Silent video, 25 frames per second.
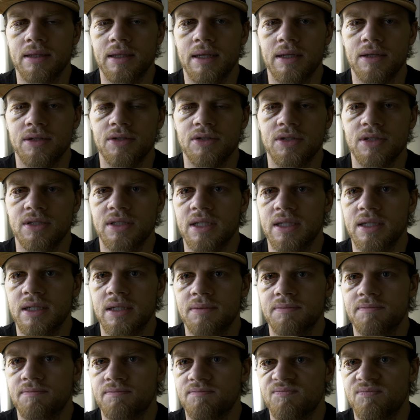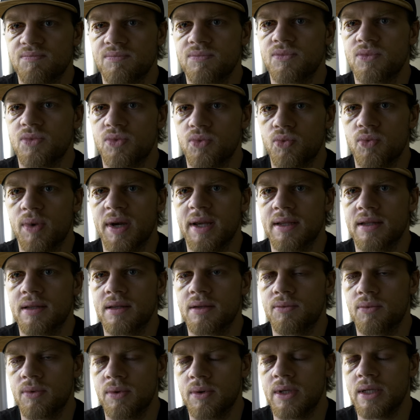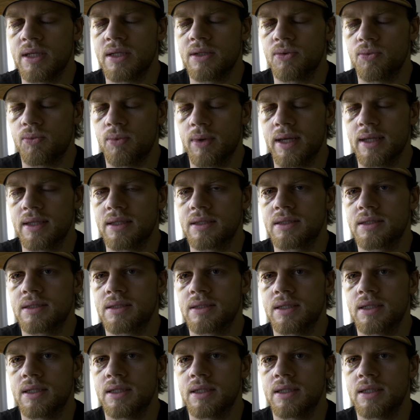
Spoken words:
they just say, wait, we need to wait.